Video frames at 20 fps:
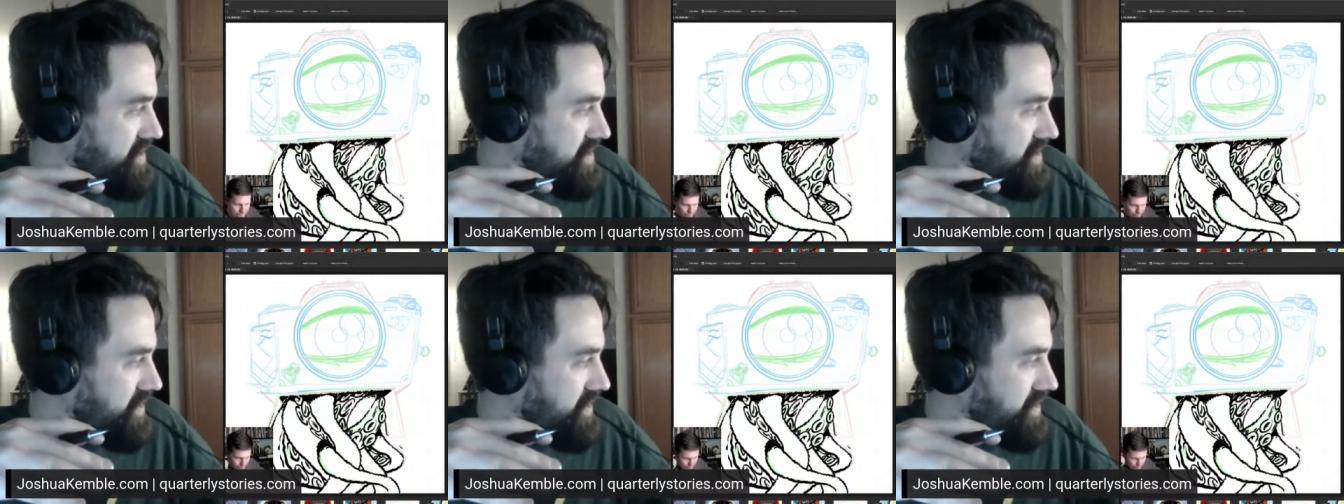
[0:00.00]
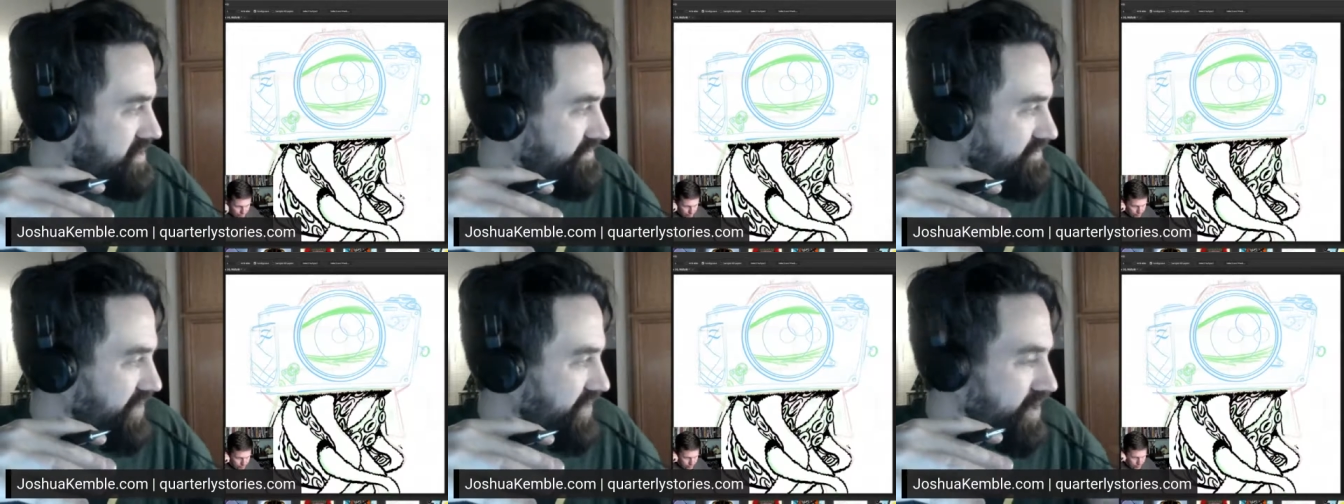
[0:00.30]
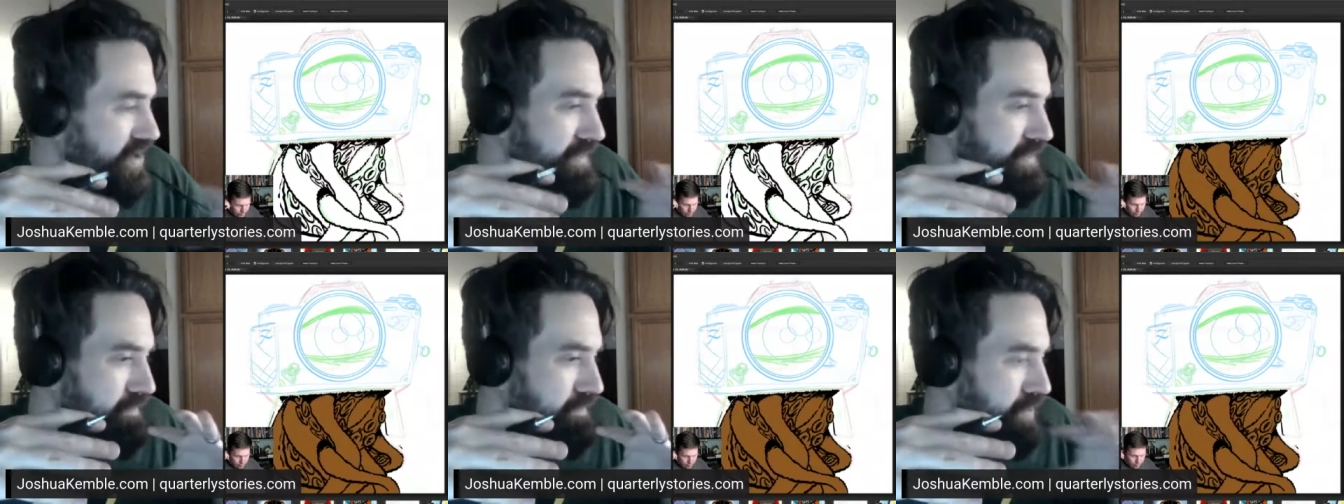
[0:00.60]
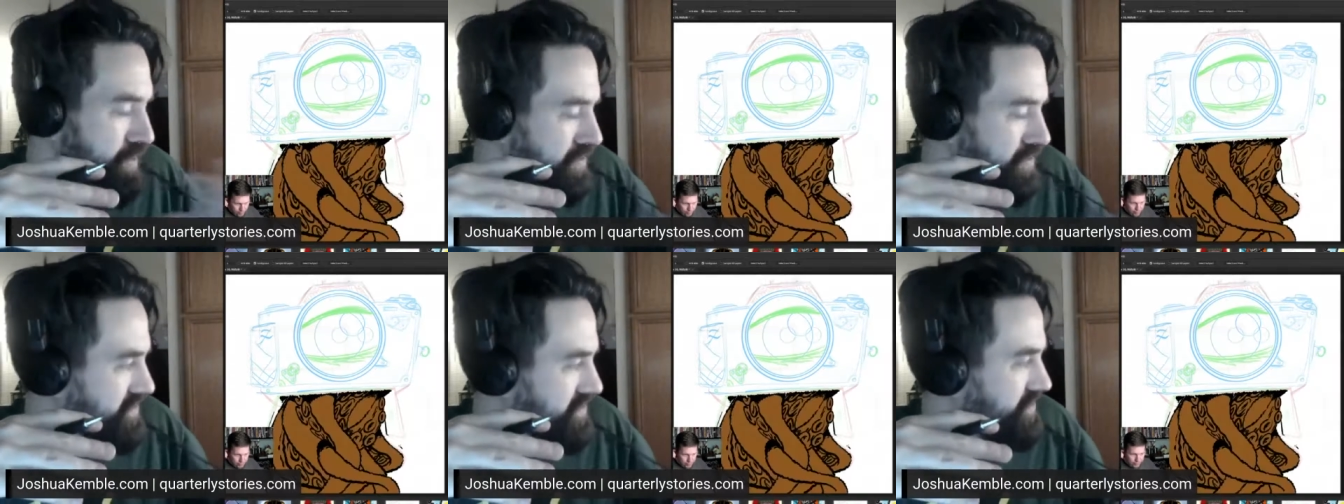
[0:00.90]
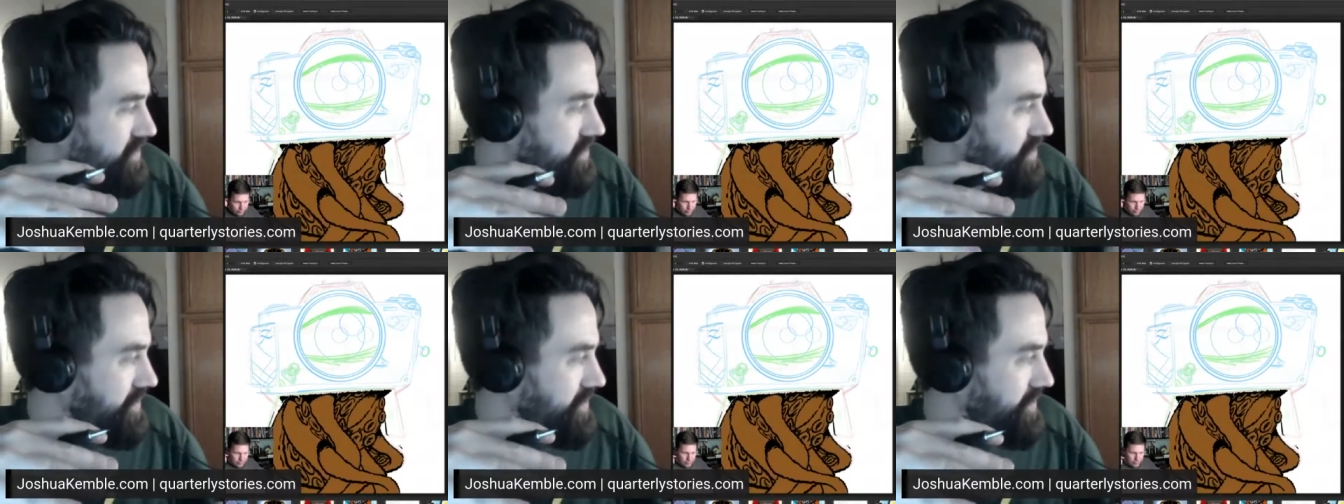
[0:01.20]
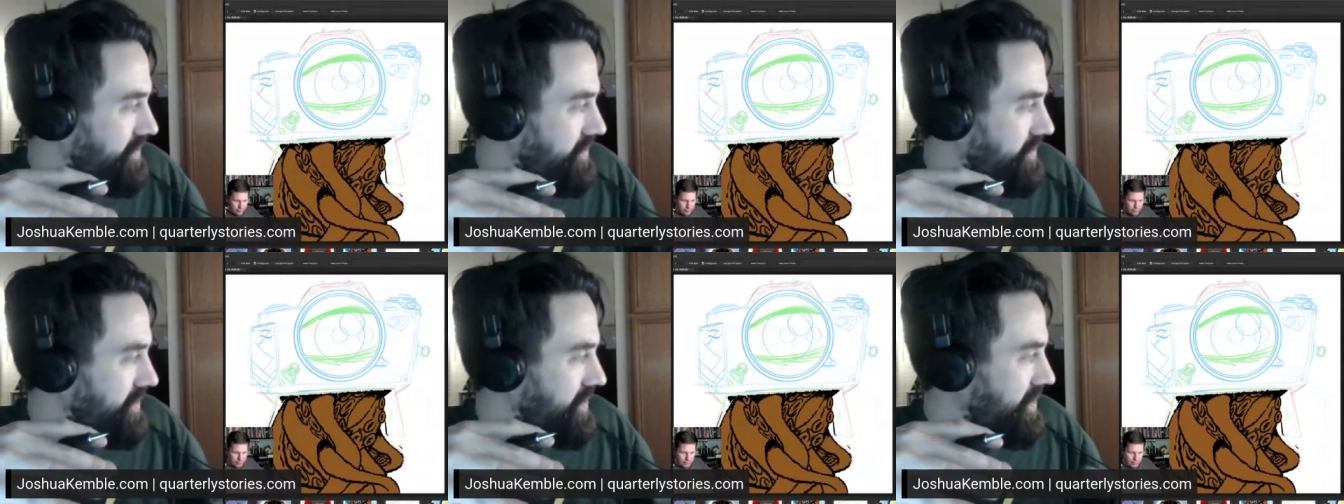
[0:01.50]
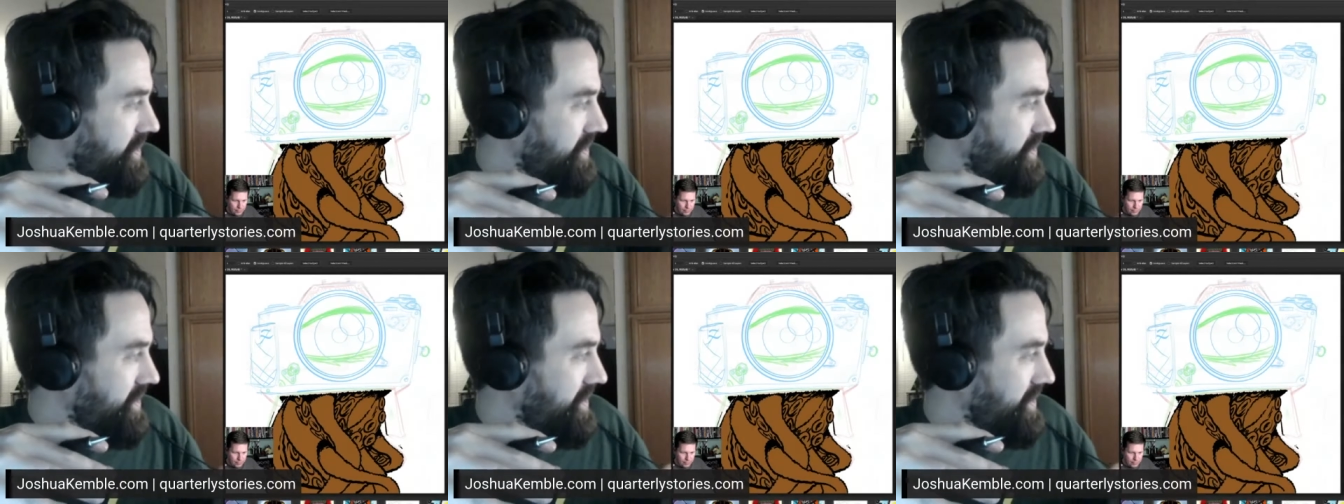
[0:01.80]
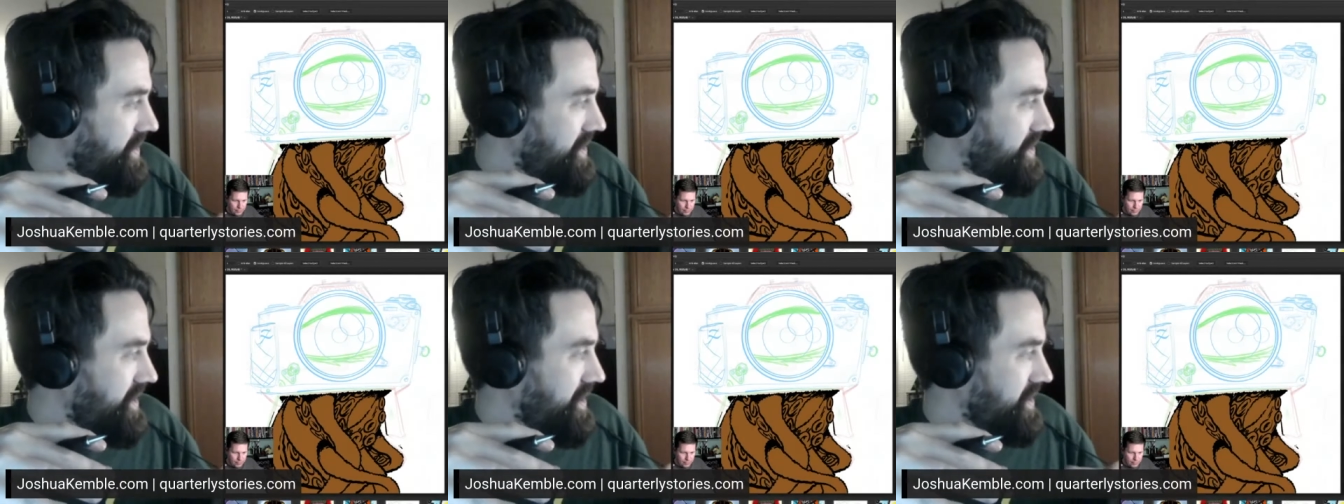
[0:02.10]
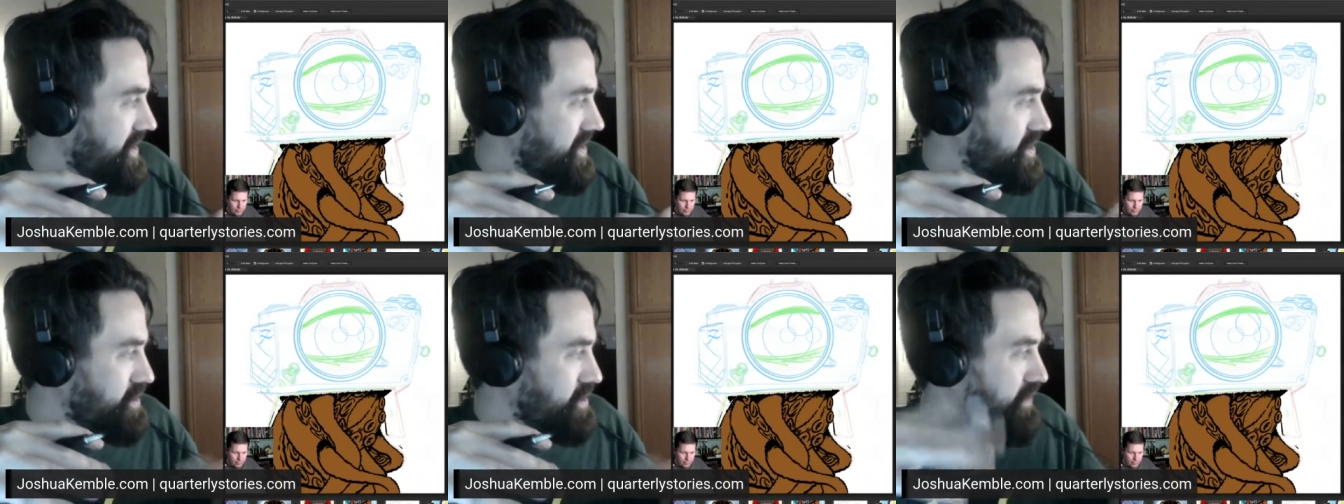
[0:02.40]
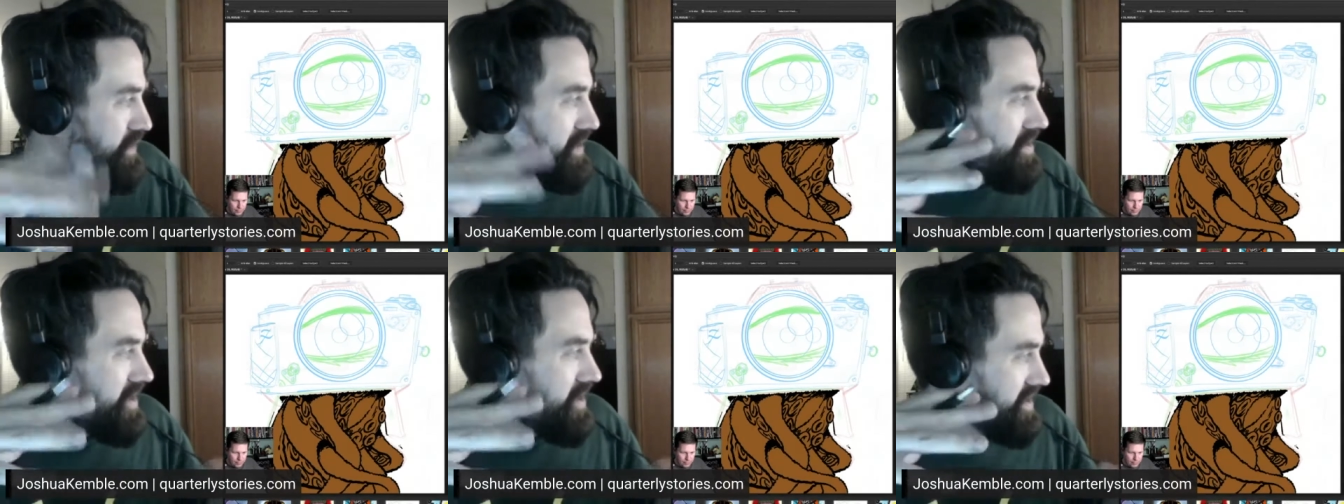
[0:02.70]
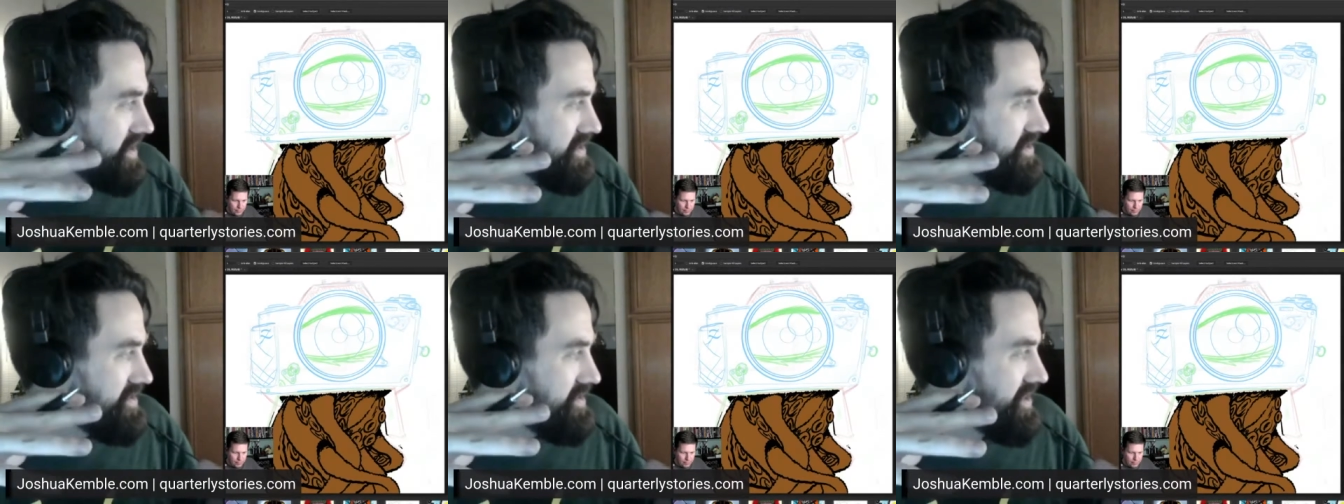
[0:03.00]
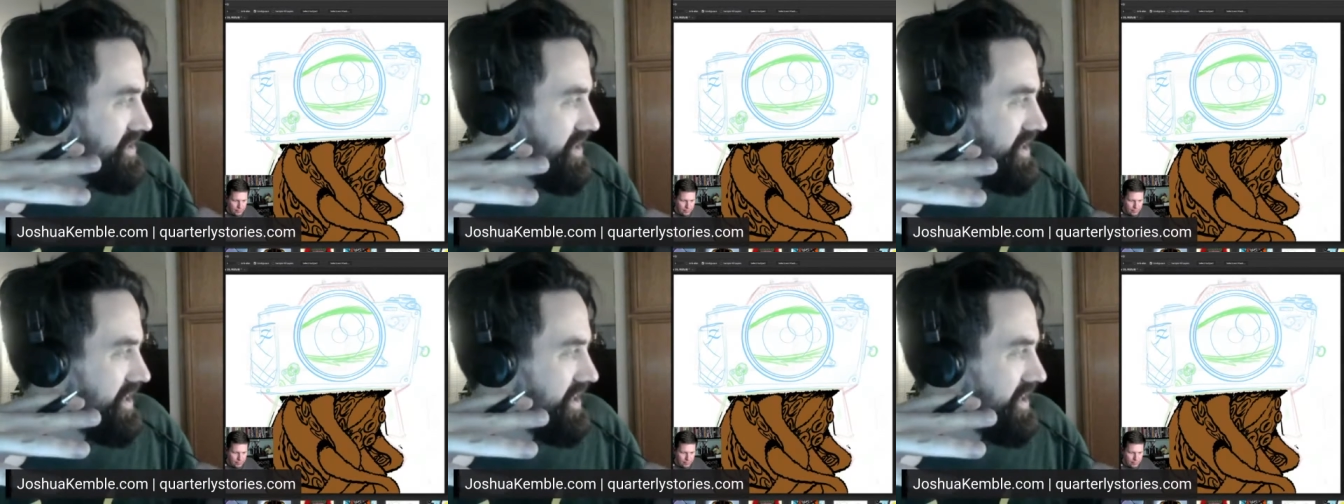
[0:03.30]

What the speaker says: So it's very personal experience.